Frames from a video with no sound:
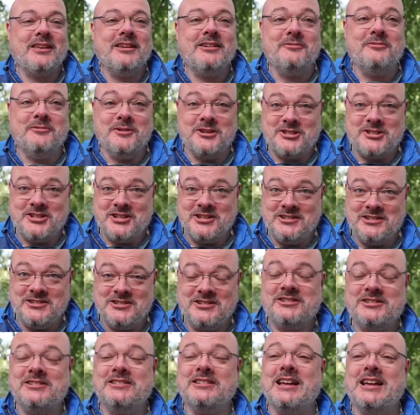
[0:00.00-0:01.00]
which
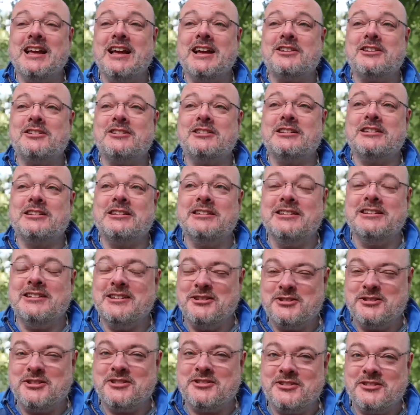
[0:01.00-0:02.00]
is actually
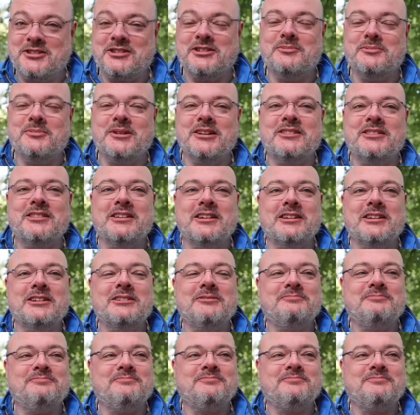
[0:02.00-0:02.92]
easier than you might think.